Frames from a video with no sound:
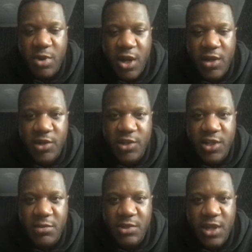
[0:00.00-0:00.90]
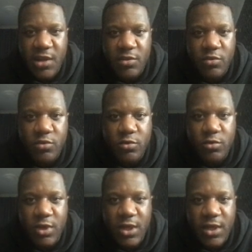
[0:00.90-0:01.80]
partnerships and
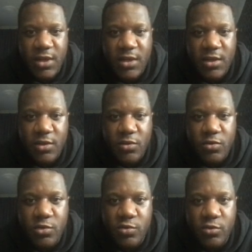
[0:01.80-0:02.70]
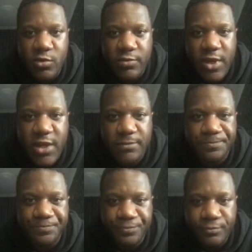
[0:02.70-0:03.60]
all all sorts, right?
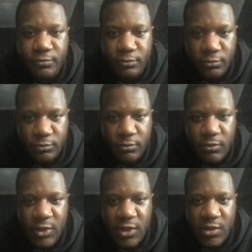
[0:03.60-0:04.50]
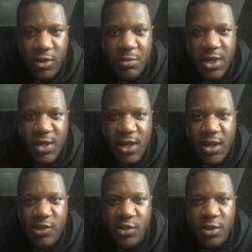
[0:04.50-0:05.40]
So I mean, yeah,
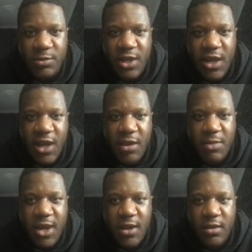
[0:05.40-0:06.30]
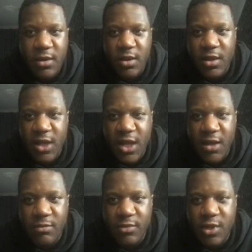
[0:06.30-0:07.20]
I stopped the AMA.
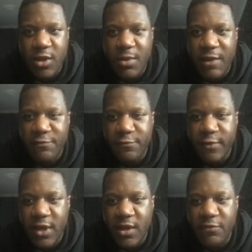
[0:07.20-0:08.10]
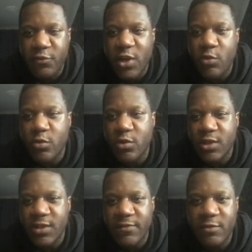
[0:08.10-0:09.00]
Um, you know, about uh, three
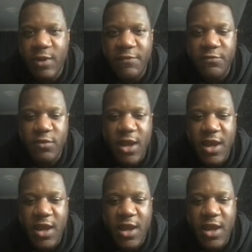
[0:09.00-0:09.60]
quarters of the way through the